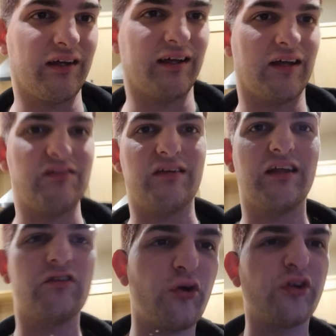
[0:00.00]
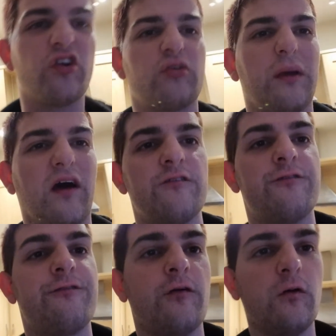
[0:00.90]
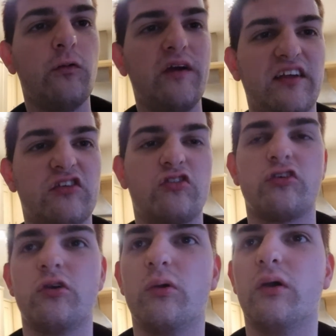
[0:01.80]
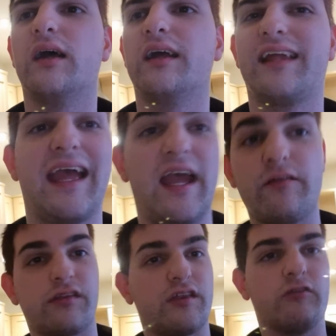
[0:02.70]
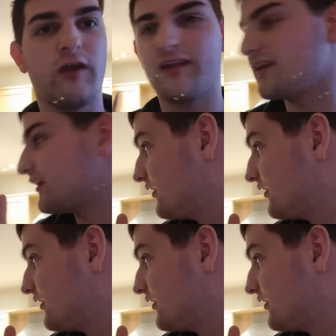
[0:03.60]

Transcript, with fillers: I and mean, it took us about four weeks to get everything ready.